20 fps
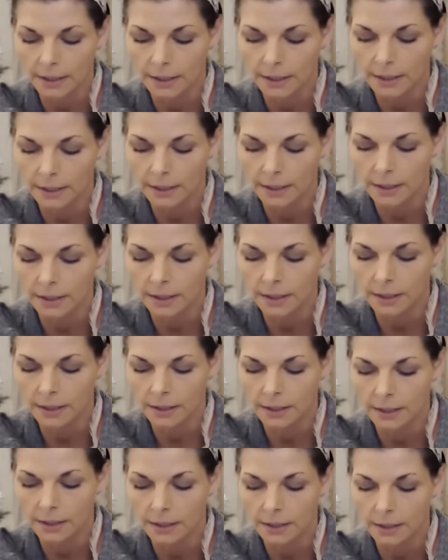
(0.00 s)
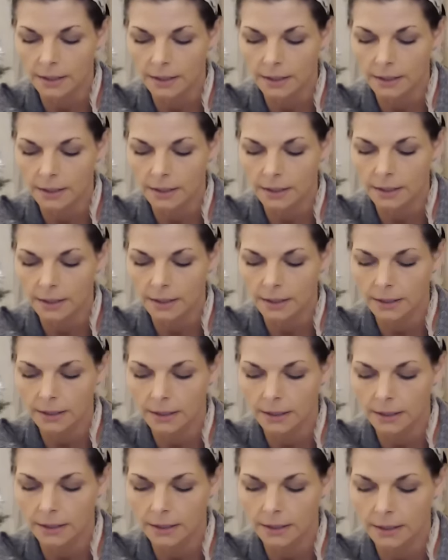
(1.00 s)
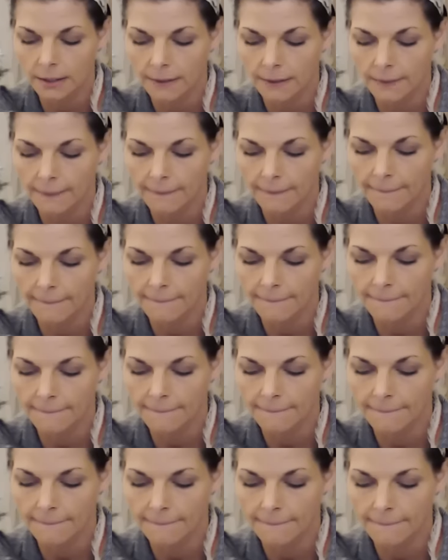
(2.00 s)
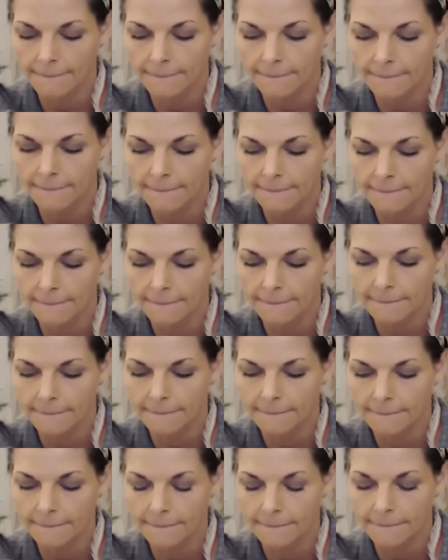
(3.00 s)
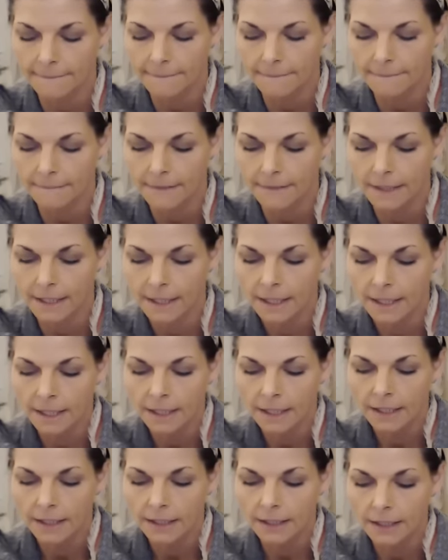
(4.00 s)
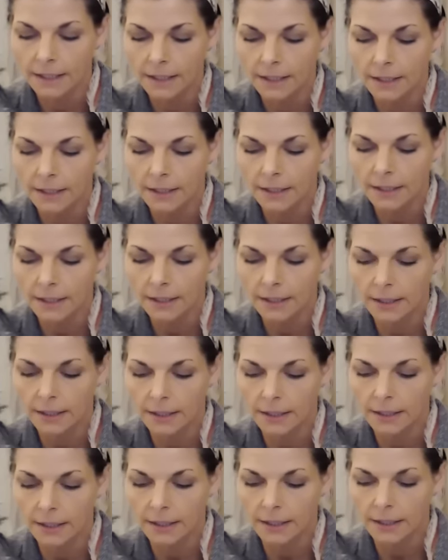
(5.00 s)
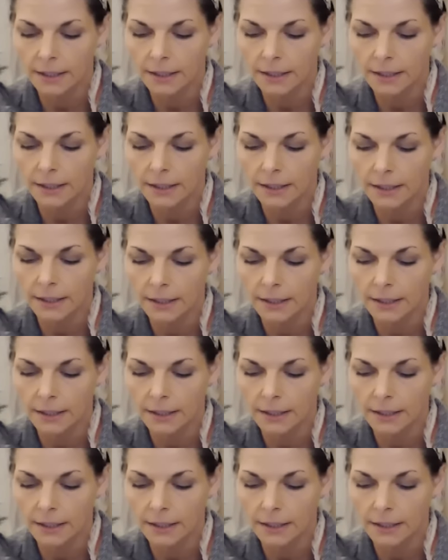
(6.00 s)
No one is speaking in this clip.